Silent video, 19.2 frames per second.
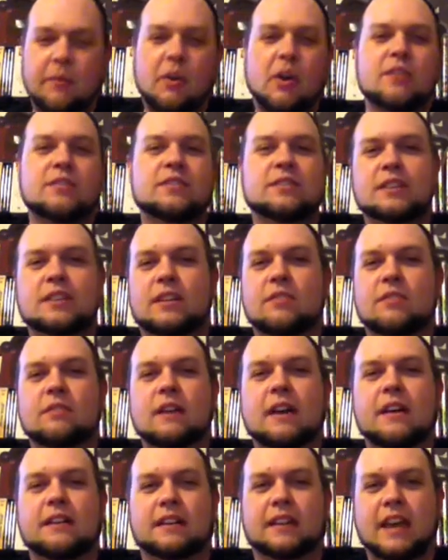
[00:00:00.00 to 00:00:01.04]
all sitting
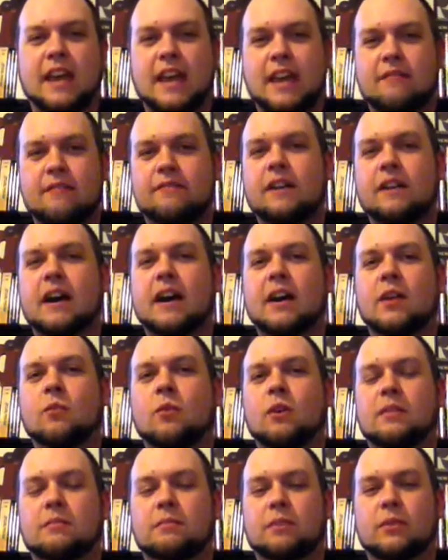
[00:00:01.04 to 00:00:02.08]
around a campfire at
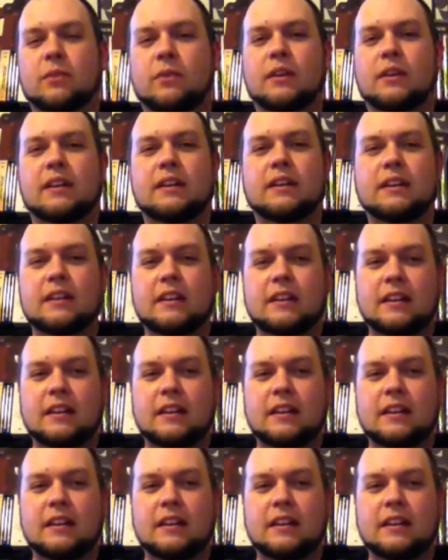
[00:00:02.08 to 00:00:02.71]
one point,